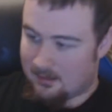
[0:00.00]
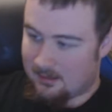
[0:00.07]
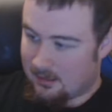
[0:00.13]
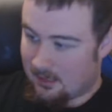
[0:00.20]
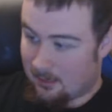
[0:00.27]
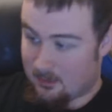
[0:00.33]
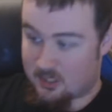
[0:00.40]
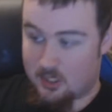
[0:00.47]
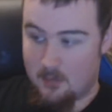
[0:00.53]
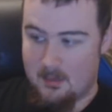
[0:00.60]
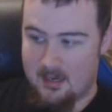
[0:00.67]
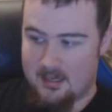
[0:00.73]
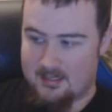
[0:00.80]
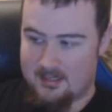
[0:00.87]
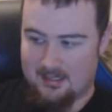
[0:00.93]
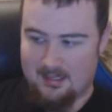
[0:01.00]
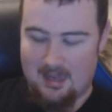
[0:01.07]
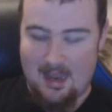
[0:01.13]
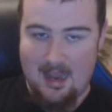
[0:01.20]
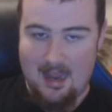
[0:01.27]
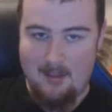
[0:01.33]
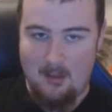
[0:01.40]
I'm assuming it's like
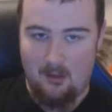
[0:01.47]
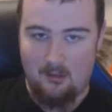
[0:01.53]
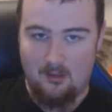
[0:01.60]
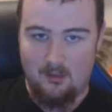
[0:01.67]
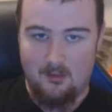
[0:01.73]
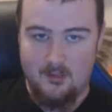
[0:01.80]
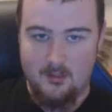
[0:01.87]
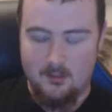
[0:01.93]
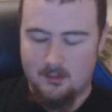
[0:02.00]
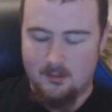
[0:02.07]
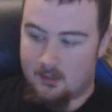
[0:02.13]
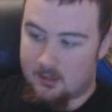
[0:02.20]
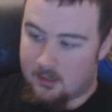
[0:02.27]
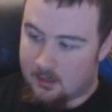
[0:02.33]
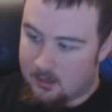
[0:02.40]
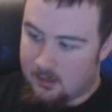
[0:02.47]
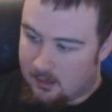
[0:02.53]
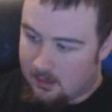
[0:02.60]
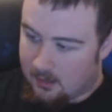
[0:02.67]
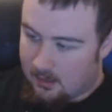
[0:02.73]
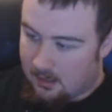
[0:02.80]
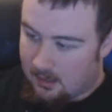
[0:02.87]
80
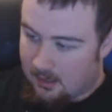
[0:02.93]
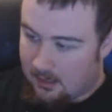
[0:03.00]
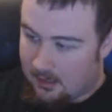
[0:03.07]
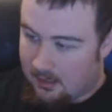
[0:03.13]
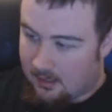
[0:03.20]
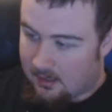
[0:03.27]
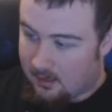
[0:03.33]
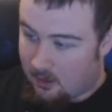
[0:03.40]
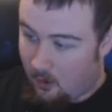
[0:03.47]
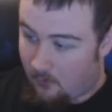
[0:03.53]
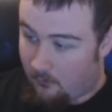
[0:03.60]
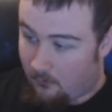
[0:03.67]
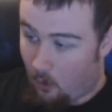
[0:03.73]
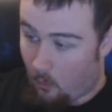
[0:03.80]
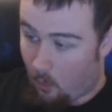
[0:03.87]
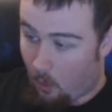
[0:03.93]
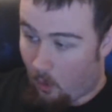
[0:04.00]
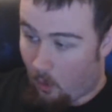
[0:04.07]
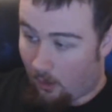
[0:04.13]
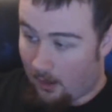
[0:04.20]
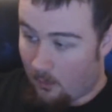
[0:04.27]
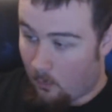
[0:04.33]
milliliters of hot
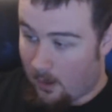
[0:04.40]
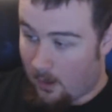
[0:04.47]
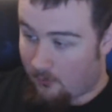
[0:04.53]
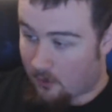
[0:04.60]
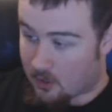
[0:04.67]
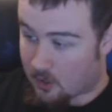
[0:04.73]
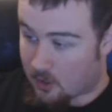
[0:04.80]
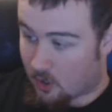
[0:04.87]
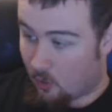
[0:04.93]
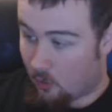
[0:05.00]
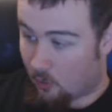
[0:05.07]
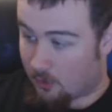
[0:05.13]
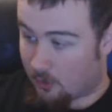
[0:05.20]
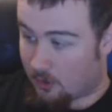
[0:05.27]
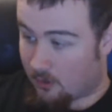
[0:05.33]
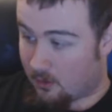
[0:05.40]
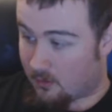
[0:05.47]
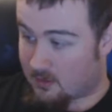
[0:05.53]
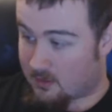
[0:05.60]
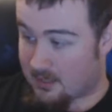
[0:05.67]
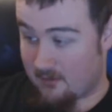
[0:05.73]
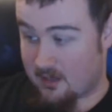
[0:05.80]
water, and wait for it to cool to
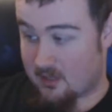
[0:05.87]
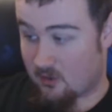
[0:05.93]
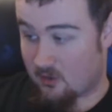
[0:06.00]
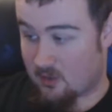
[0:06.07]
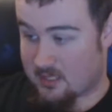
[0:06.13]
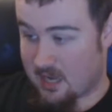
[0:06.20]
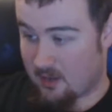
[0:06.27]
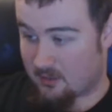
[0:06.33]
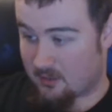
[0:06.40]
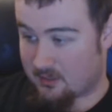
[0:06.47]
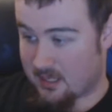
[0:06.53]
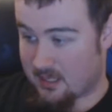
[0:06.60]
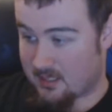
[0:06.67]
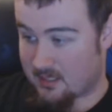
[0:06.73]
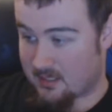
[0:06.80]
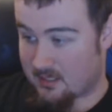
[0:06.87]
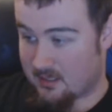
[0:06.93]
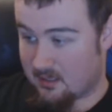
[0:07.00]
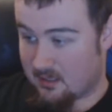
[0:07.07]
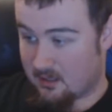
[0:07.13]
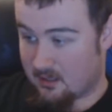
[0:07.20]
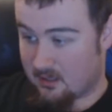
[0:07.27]
70 degrees Celsius
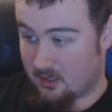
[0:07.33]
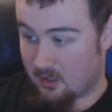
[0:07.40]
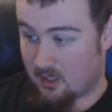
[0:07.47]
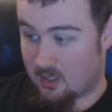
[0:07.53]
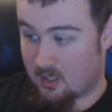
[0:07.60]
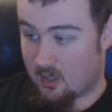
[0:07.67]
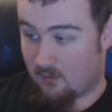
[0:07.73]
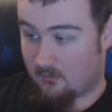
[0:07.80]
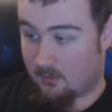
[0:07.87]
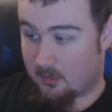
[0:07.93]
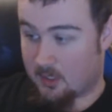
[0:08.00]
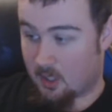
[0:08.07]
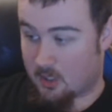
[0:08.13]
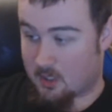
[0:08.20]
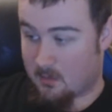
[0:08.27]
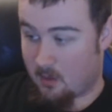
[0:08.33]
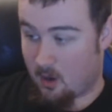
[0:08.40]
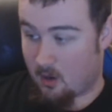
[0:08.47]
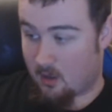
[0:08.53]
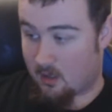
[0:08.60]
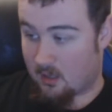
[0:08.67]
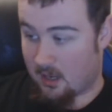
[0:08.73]
till you can comfortably touch the mug
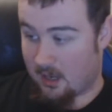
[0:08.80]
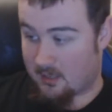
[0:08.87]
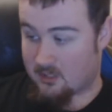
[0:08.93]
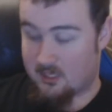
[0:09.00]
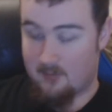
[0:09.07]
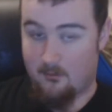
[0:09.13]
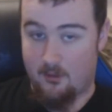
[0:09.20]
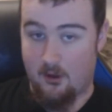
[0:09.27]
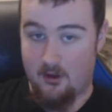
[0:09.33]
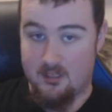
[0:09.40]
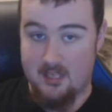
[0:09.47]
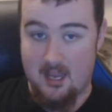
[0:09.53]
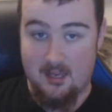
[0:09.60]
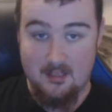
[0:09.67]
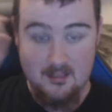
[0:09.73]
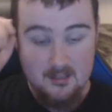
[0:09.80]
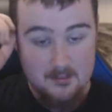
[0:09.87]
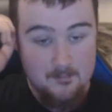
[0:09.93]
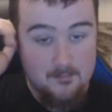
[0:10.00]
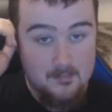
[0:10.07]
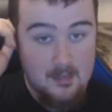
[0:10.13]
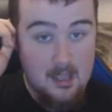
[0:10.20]
and steep for 30 seconds.
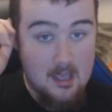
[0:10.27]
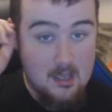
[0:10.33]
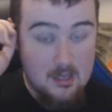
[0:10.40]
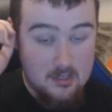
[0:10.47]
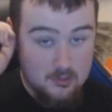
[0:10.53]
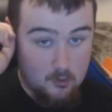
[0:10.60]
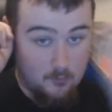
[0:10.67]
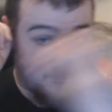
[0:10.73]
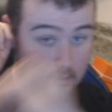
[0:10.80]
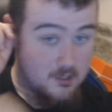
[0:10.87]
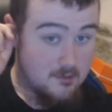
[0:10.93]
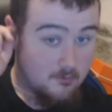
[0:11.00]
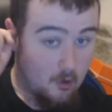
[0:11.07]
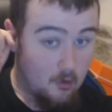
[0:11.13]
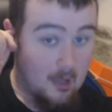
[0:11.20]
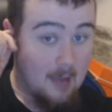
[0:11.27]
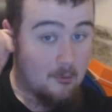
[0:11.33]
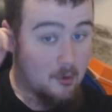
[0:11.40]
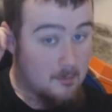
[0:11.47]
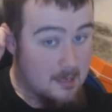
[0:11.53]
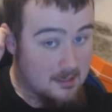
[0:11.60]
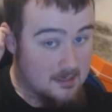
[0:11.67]
So first of all, I'm going to
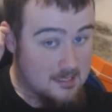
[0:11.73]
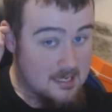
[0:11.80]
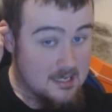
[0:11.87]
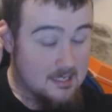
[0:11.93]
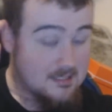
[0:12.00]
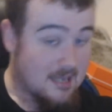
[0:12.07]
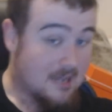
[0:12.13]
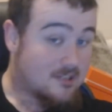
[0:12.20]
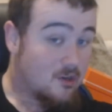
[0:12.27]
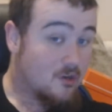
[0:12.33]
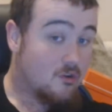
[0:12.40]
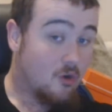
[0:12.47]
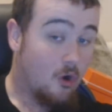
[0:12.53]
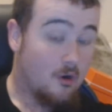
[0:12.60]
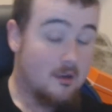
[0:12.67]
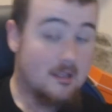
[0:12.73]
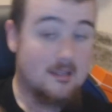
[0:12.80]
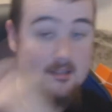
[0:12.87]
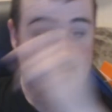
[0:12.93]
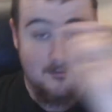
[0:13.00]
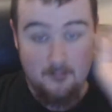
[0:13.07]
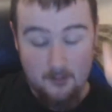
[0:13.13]
make the tea because I started recording this
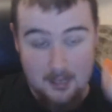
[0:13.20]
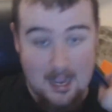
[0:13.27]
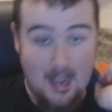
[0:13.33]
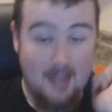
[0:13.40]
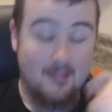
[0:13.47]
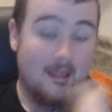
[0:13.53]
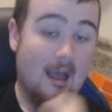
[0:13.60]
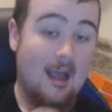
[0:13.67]
forgetting that